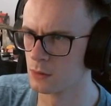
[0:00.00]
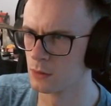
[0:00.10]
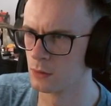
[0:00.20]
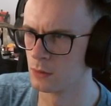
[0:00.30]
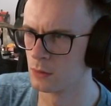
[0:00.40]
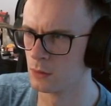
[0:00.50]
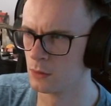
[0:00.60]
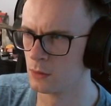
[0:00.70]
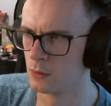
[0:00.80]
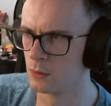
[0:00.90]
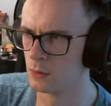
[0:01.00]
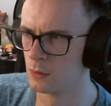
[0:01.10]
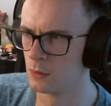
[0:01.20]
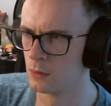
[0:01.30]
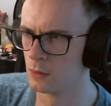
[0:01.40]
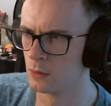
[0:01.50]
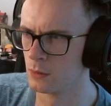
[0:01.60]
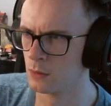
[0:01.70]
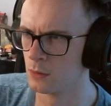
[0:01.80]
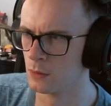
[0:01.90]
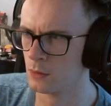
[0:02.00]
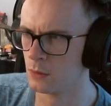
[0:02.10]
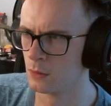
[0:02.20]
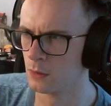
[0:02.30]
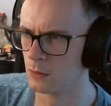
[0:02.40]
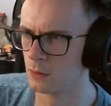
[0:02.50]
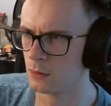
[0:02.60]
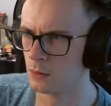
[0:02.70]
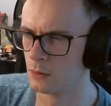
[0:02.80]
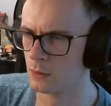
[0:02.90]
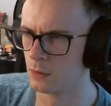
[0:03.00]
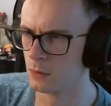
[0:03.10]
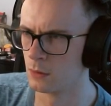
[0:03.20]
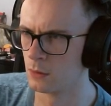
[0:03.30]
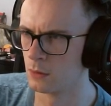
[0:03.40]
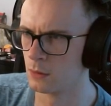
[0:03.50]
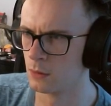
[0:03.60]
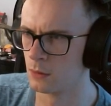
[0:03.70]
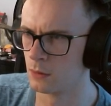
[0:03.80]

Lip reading: Nothing is said.